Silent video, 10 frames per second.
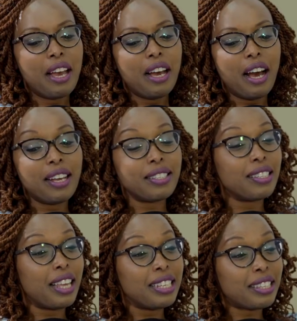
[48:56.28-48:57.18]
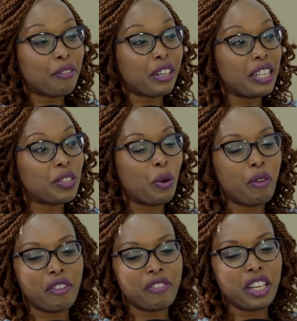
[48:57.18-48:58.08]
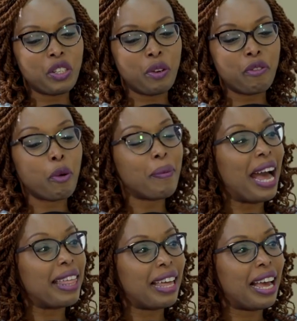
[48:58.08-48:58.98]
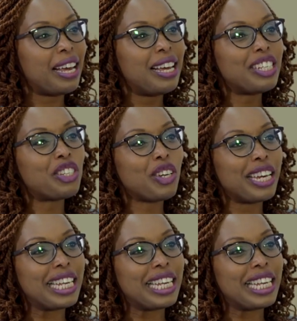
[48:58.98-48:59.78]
as the East African School of Aviation from other training